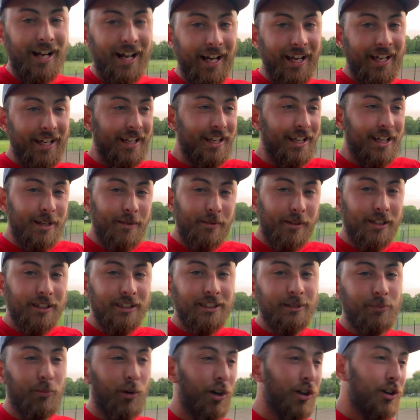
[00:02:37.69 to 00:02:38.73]
I ended up getting
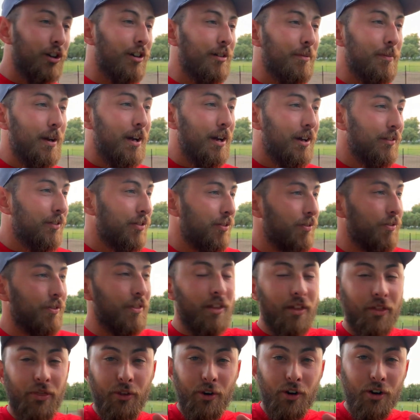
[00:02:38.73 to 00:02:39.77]
smarter about
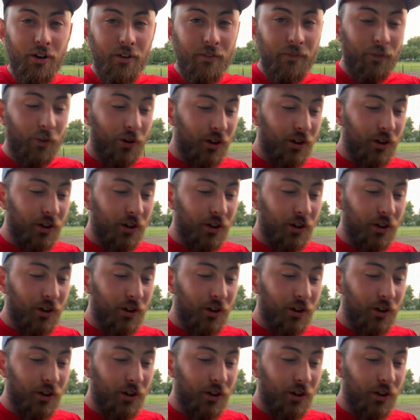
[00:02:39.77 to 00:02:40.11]
the 3rd